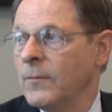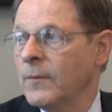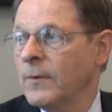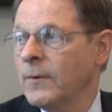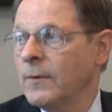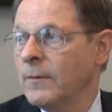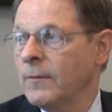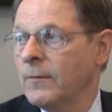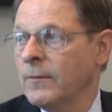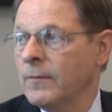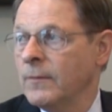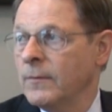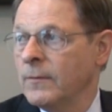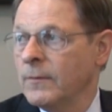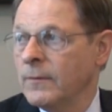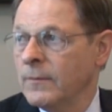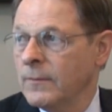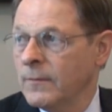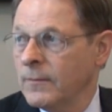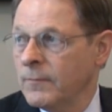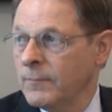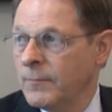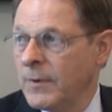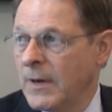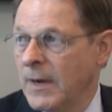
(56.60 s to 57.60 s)
The
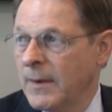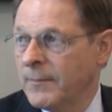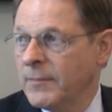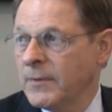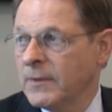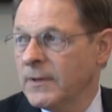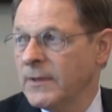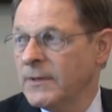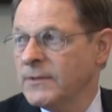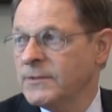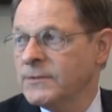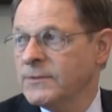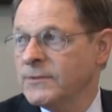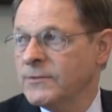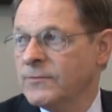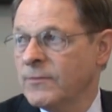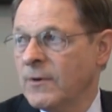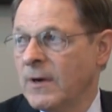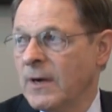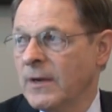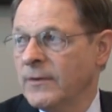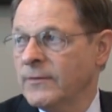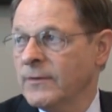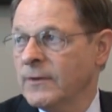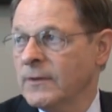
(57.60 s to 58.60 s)
population's
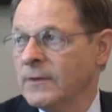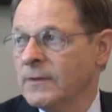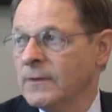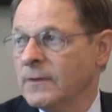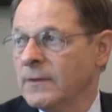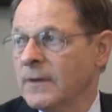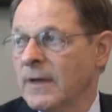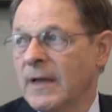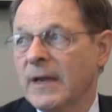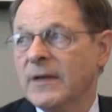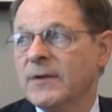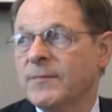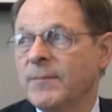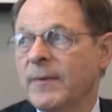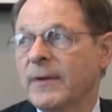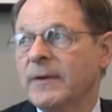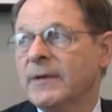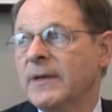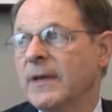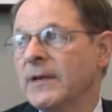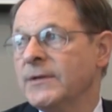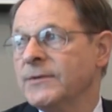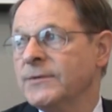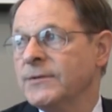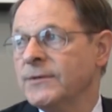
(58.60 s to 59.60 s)
rising,
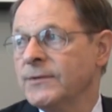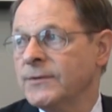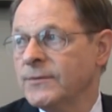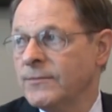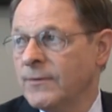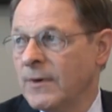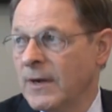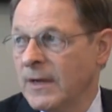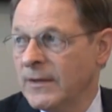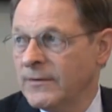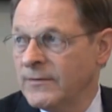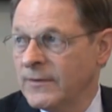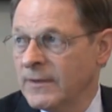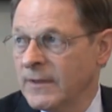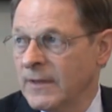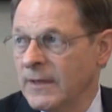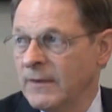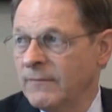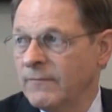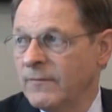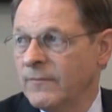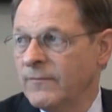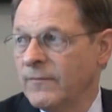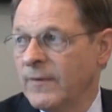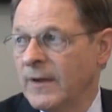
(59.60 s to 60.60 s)
expectations are rising
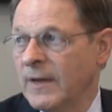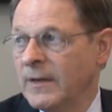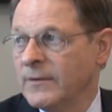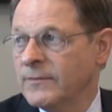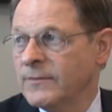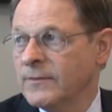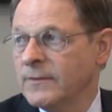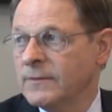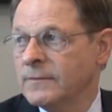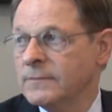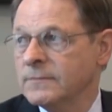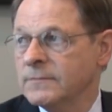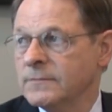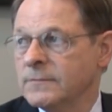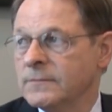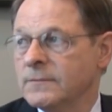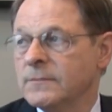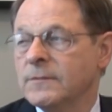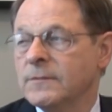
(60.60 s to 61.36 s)
even faster.